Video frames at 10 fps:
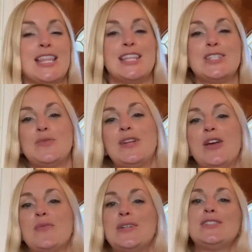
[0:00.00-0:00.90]
This one I
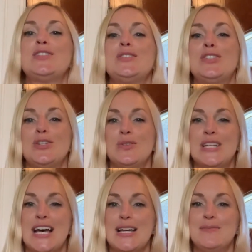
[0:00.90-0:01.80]
will do 2
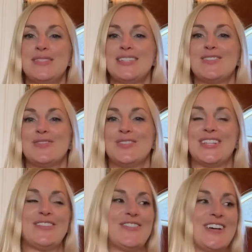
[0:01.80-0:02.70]
times. It's a
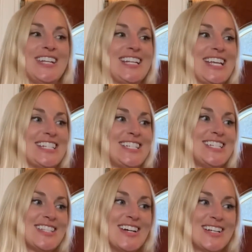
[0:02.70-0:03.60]
really fun and catchy
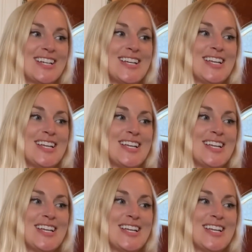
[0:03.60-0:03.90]
song.